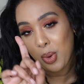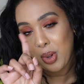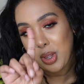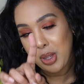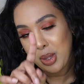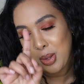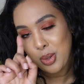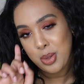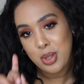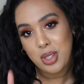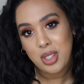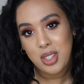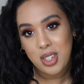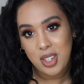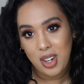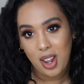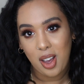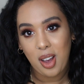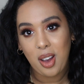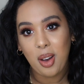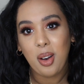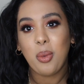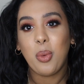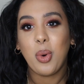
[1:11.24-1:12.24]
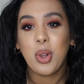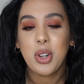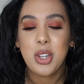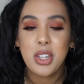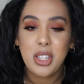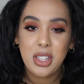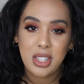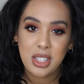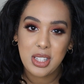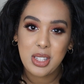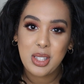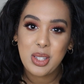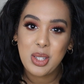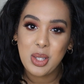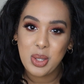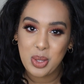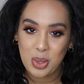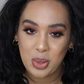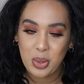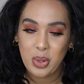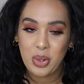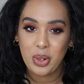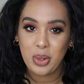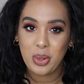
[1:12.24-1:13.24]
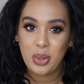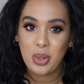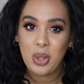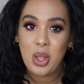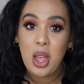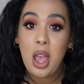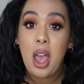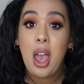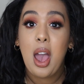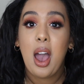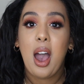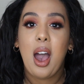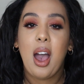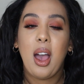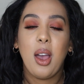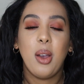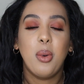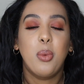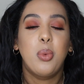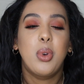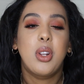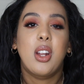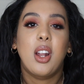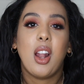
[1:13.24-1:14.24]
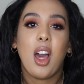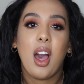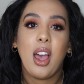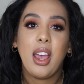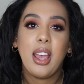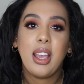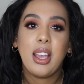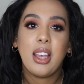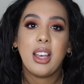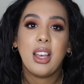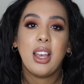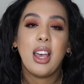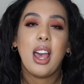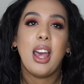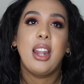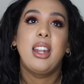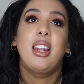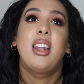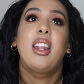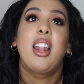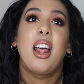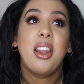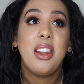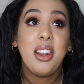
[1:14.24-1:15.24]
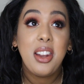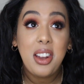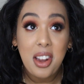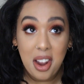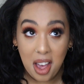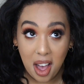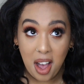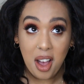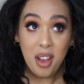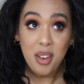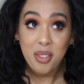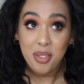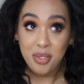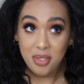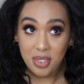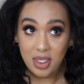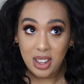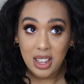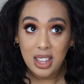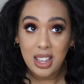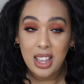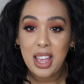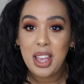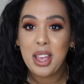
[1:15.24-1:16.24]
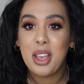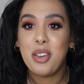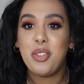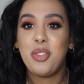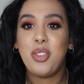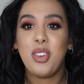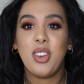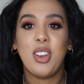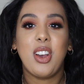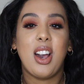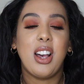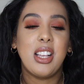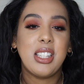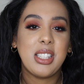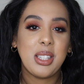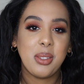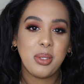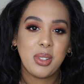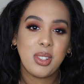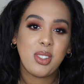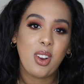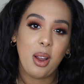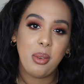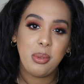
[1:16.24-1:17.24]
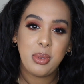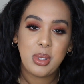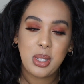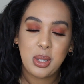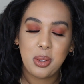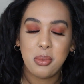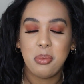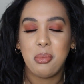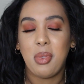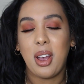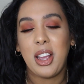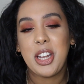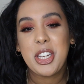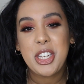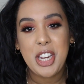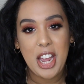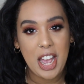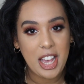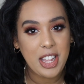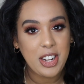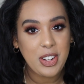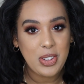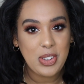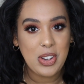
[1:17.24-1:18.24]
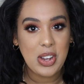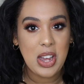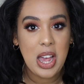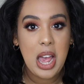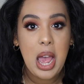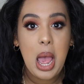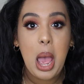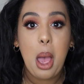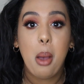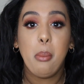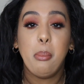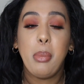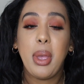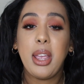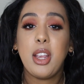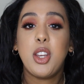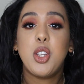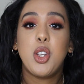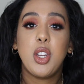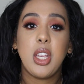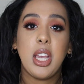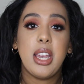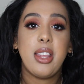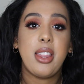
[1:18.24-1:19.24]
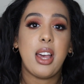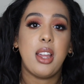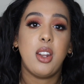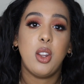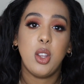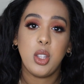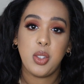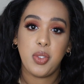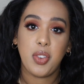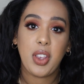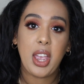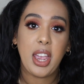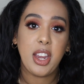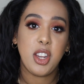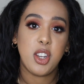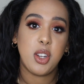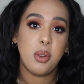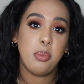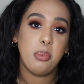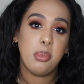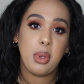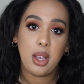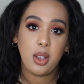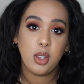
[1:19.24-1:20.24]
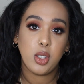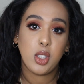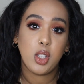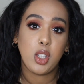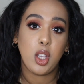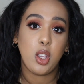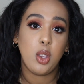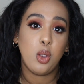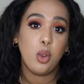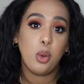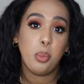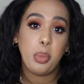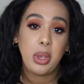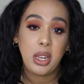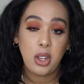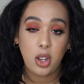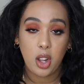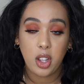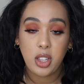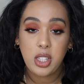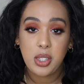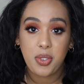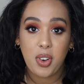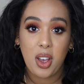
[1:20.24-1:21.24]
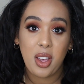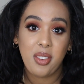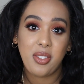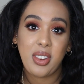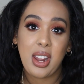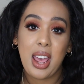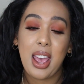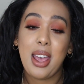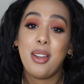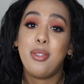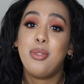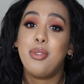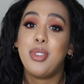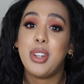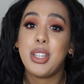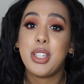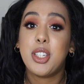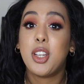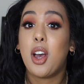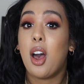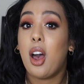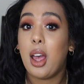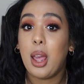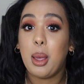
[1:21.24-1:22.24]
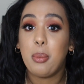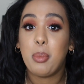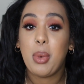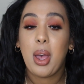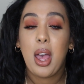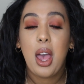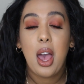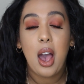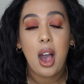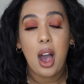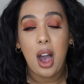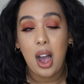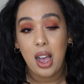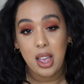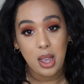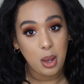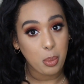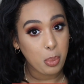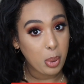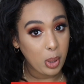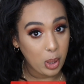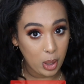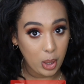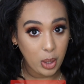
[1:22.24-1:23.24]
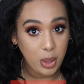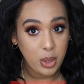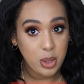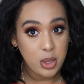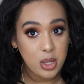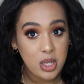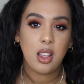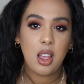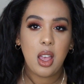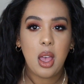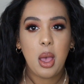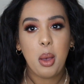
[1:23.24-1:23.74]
you start watching this tutorial, I would like and love if you guys subscribe to my channel. Make sure you hit that notification bell so you'll be notified every time I upload.